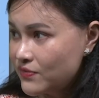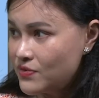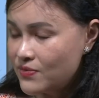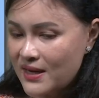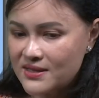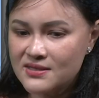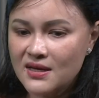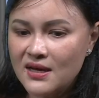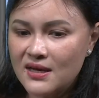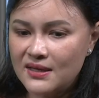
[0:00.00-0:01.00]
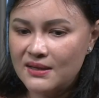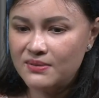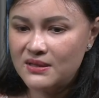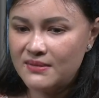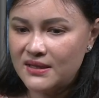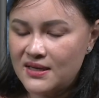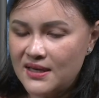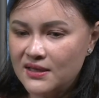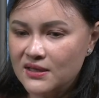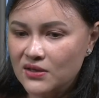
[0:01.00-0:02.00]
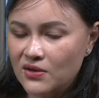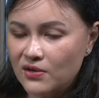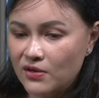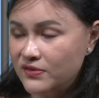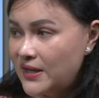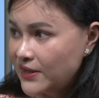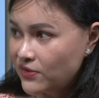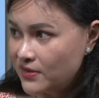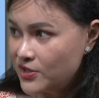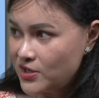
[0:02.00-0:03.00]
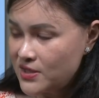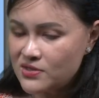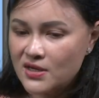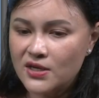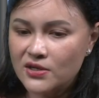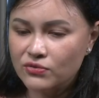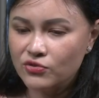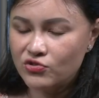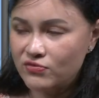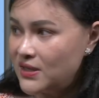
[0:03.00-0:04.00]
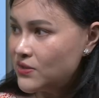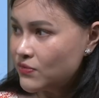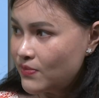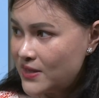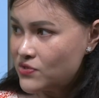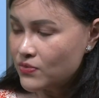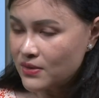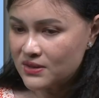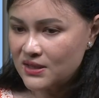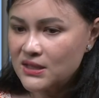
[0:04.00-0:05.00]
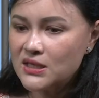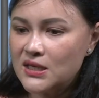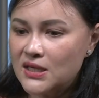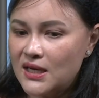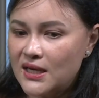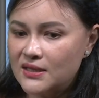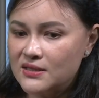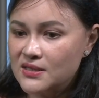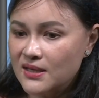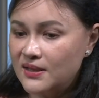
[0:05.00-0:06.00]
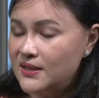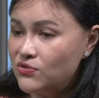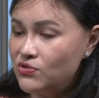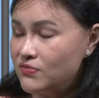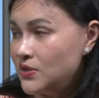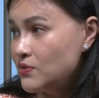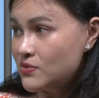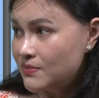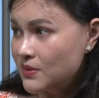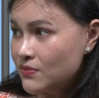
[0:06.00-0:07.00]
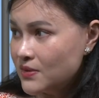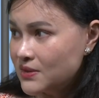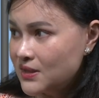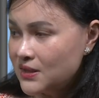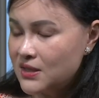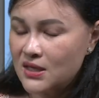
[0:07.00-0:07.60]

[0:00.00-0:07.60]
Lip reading: of US implementing a lot of technologies to treat wastewater and turn it into reusable water.